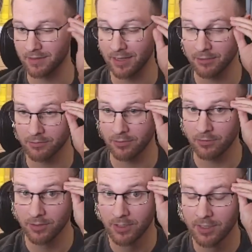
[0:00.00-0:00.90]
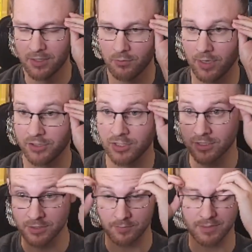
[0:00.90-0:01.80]
I don't know why changing
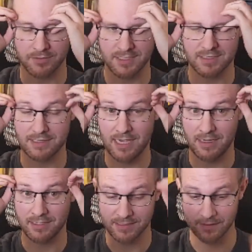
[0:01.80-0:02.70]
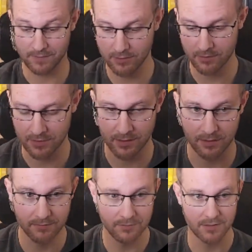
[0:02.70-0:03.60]
it to Windows 10 instead of the other
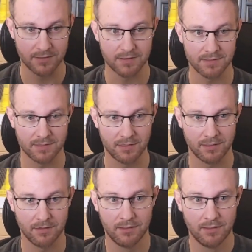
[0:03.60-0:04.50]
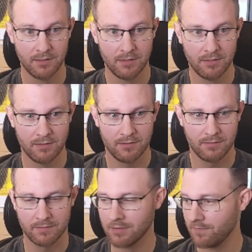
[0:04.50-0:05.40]
thing is the
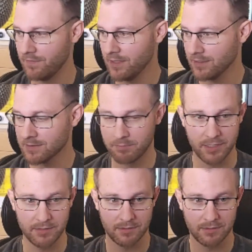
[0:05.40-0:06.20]
fix, but